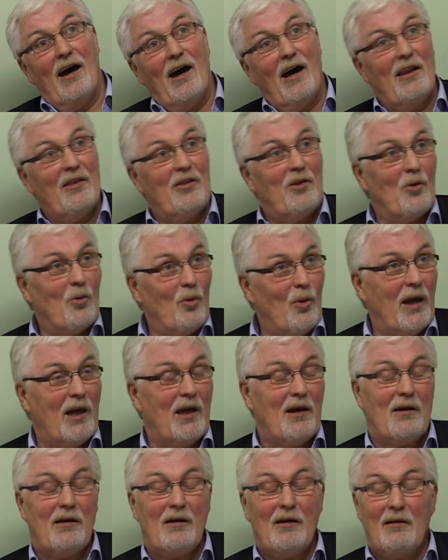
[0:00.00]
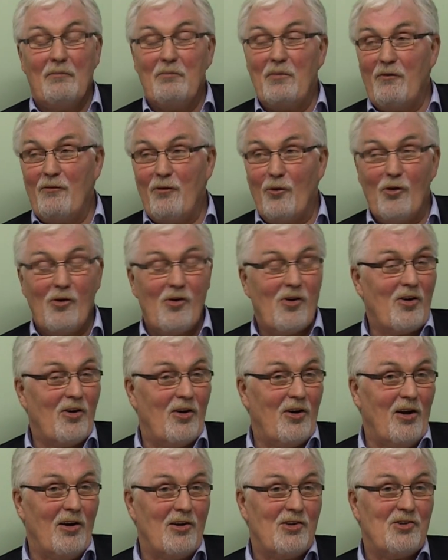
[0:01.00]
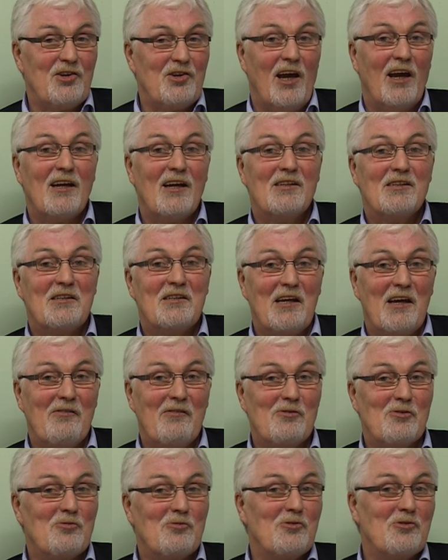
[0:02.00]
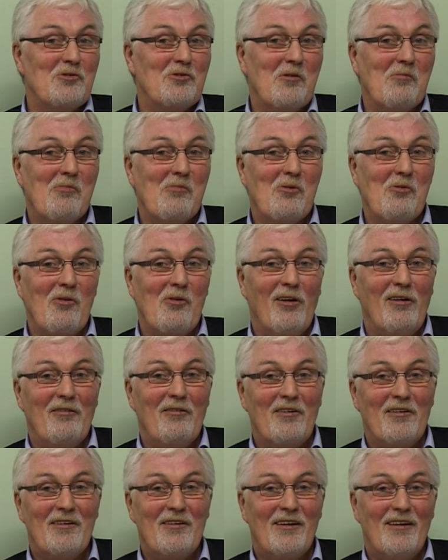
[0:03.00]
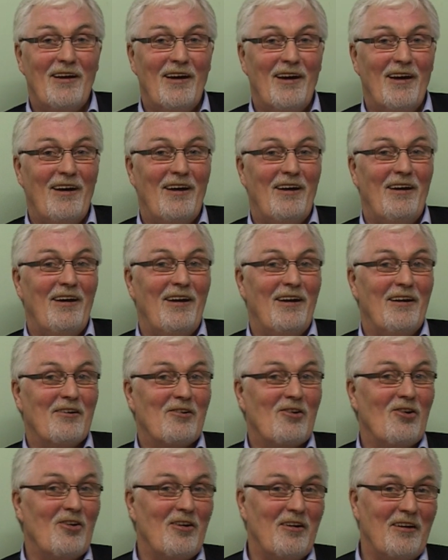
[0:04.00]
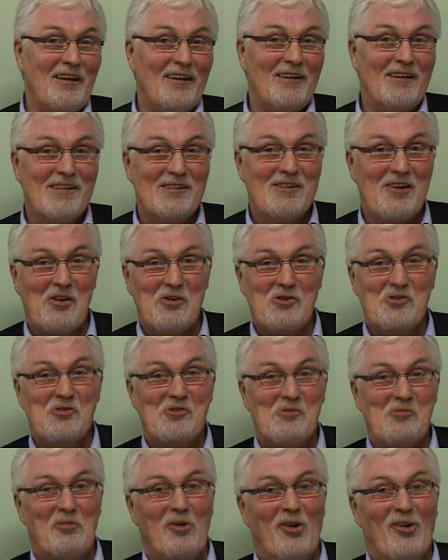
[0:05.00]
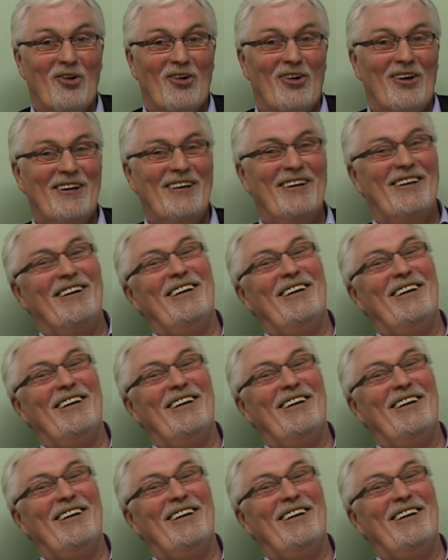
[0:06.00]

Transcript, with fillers: and the week before I got out, and Stevens was number one with uh, "Ain't Gonna Need This House No More."